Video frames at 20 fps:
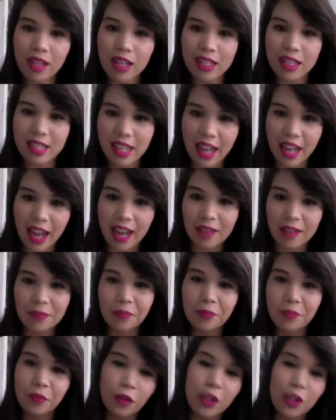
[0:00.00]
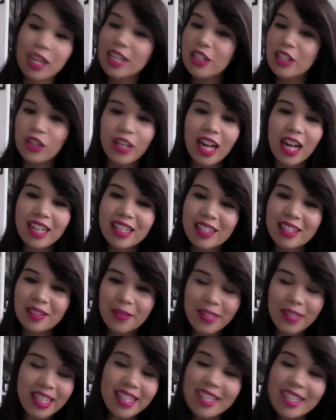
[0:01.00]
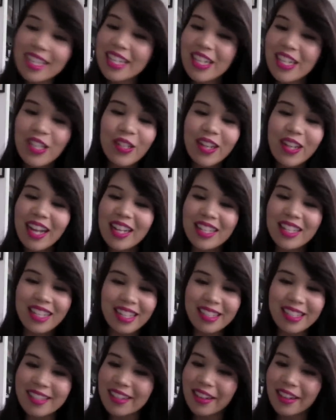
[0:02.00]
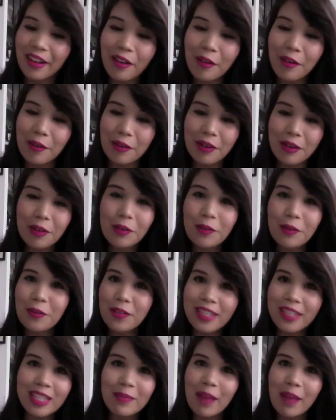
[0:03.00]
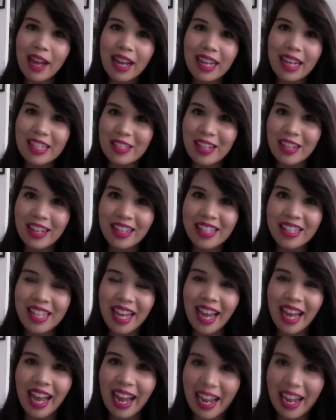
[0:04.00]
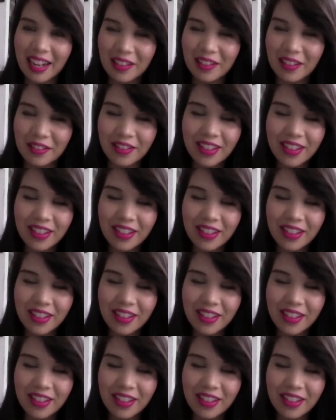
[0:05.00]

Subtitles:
today for the internet, since the internet needs to know which MAC eyeshadows I have.